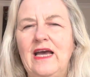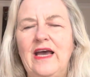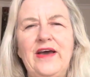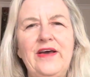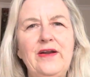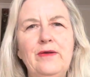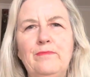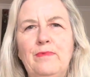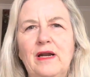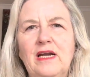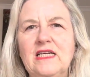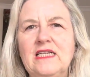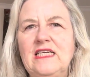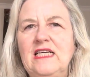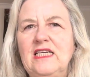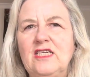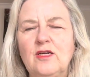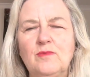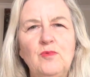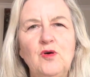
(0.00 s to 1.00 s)

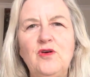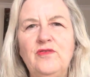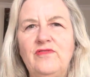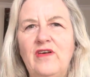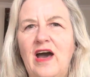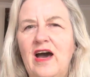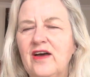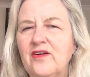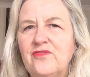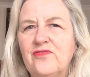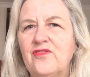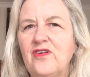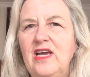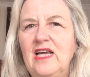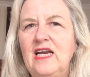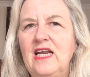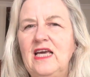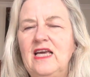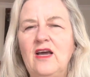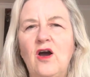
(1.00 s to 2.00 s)
inability to move out
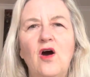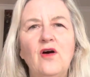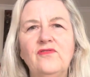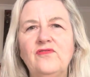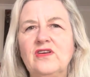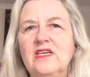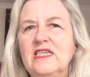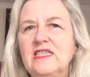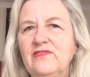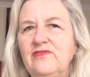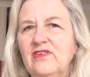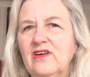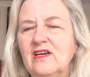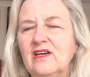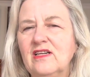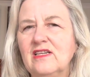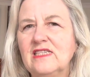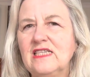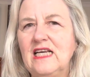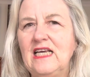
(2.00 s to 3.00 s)
freely, often
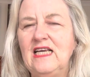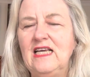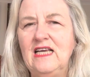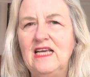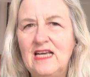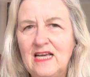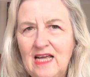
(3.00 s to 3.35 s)
difficulty